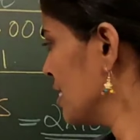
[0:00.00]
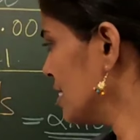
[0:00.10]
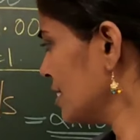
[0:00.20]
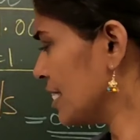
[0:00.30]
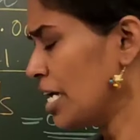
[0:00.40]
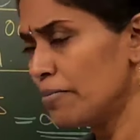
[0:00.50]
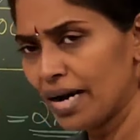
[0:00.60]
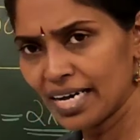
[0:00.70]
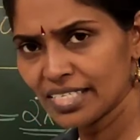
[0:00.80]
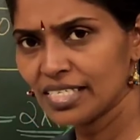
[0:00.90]
Same
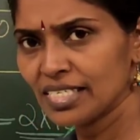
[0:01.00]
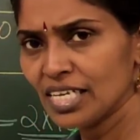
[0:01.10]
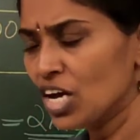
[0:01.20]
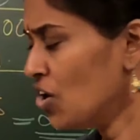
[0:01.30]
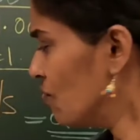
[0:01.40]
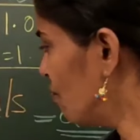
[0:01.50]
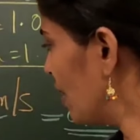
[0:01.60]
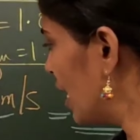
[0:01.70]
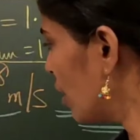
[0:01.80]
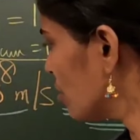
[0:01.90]
as
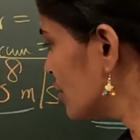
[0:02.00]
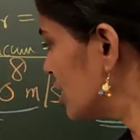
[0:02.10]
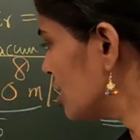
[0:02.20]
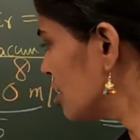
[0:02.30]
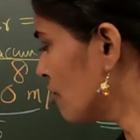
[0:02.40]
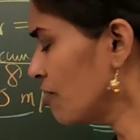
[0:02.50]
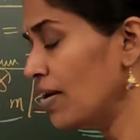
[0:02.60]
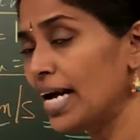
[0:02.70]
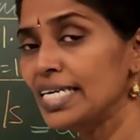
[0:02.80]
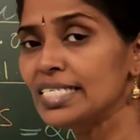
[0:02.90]
velocity of
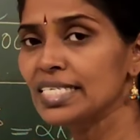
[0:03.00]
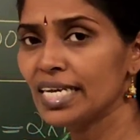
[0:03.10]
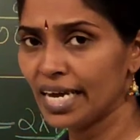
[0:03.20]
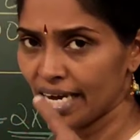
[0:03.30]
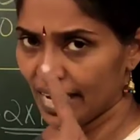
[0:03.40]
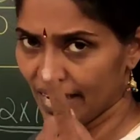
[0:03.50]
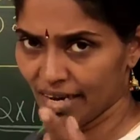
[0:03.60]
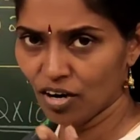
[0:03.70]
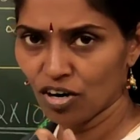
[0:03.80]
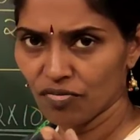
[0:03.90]
light in
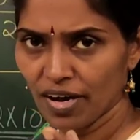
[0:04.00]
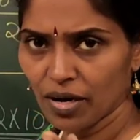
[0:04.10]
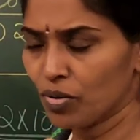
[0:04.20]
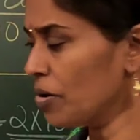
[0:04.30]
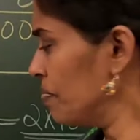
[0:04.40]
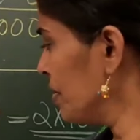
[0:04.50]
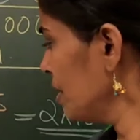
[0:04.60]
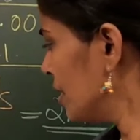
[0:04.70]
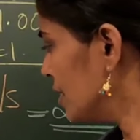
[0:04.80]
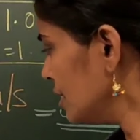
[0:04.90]
air or vacuum
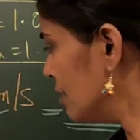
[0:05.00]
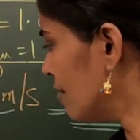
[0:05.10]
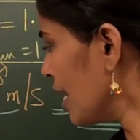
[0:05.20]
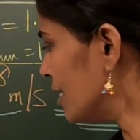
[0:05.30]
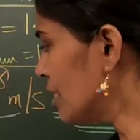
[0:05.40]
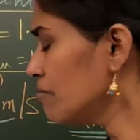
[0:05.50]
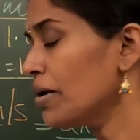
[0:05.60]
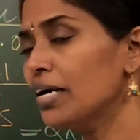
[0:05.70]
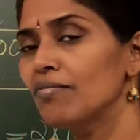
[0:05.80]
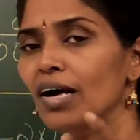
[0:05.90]
divided
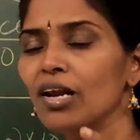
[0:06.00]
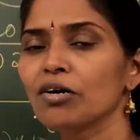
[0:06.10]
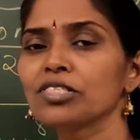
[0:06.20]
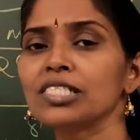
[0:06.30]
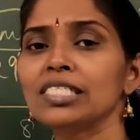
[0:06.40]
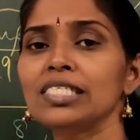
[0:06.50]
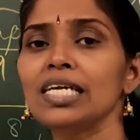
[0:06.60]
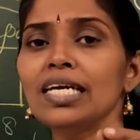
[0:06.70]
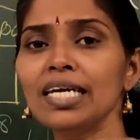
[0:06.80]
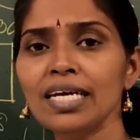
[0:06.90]
by
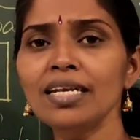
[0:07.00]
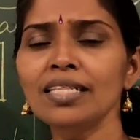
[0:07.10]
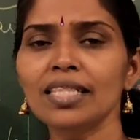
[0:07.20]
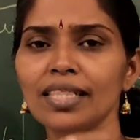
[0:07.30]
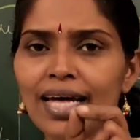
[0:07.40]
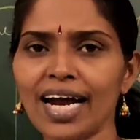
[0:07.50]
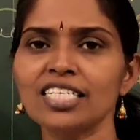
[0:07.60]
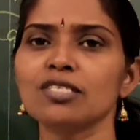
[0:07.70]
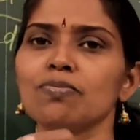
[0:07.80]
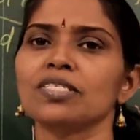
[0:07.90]
velocity in that
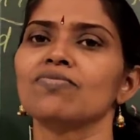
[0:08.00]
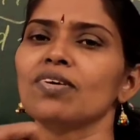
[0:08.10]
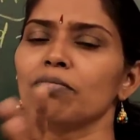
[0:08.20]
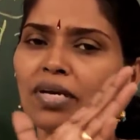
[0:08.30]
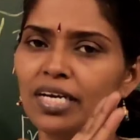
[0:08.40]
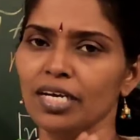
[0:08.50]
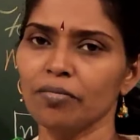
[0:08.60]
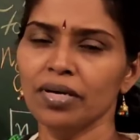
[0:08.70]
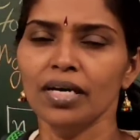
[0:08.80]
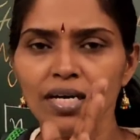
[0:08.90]
specific medium.
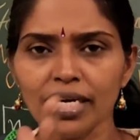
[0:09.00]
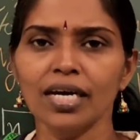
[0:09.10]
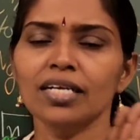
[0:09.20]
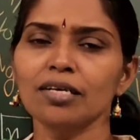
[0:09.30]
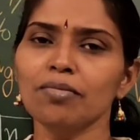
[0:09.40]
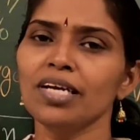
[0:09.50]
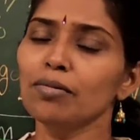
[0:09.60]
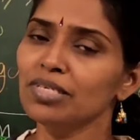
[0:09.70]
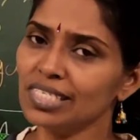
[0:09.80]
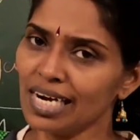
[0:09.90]
Here the
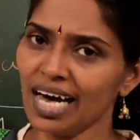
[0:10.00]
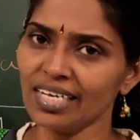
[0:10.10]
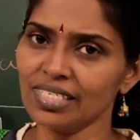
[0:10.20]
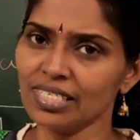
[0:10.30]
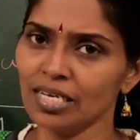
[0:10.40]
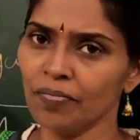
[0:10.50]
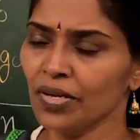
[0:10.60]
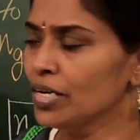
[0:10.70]
medium is glass.